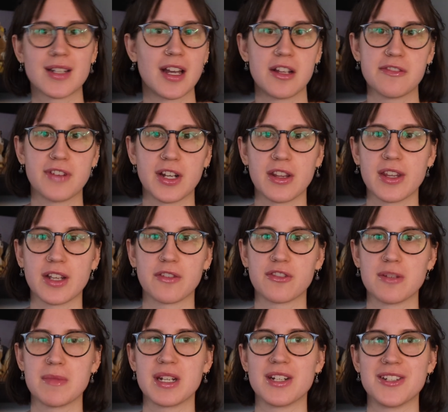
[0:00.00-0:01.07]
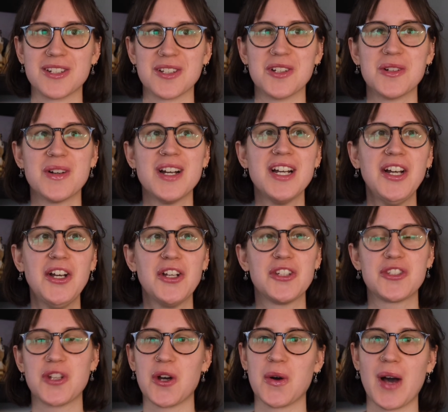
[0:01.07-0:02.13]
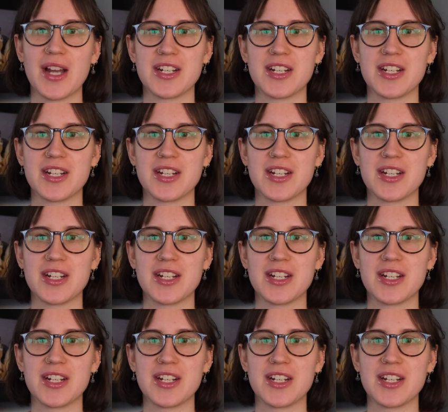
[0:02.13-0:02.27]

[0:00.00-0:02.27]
a fun thing for me to do. So